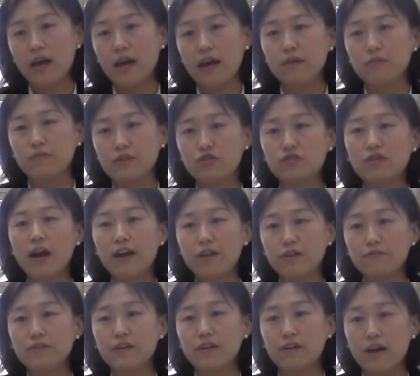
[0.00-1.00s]
And we're trying to
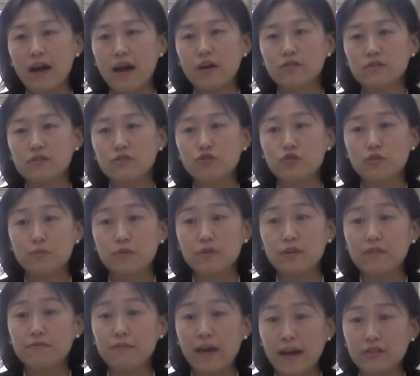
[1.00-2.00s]
figure out
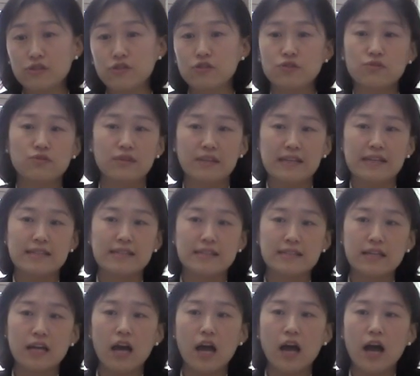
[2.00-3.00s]
contributing factors to these.